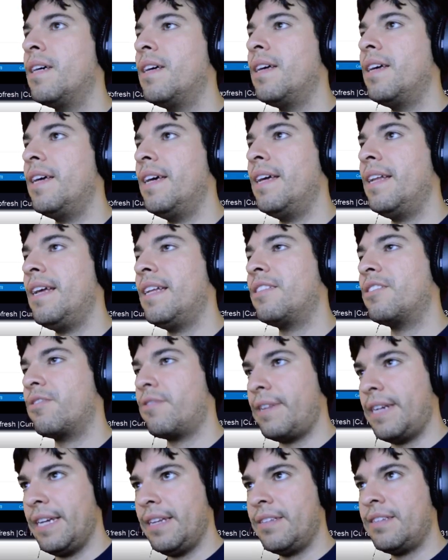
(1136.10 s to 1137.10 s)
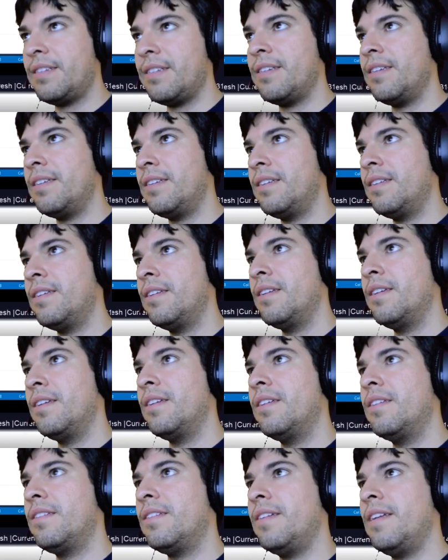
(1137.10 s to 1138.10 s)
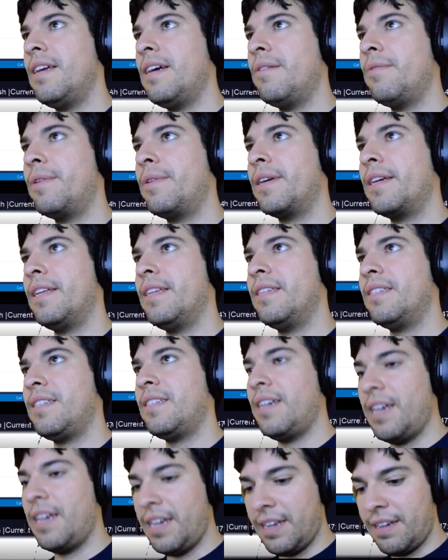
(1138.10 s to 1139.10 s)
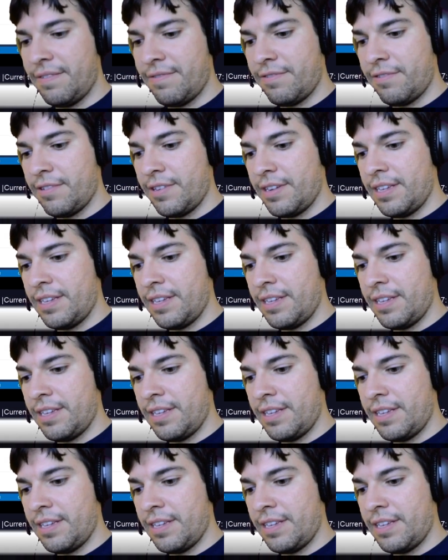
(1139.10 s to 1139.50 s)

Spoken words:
and that's great. So now we can just say, hey, for